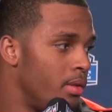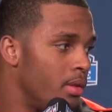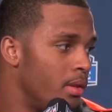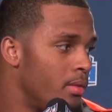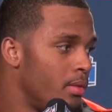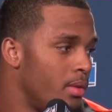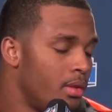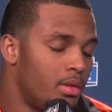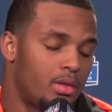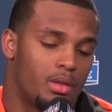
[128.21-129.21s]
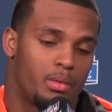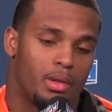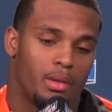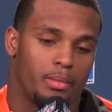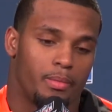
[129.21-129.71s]
You know, so
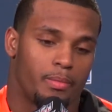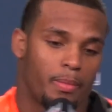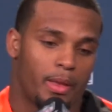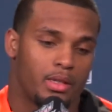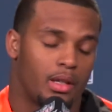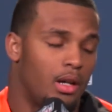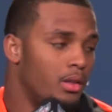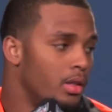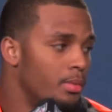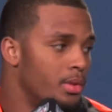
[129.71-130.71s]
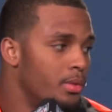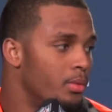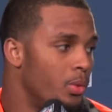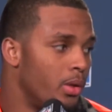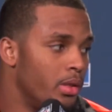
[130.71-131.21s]
um, that's the guy I look up to.
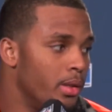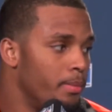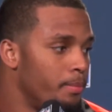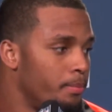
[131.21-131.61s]
Warrick Dunn.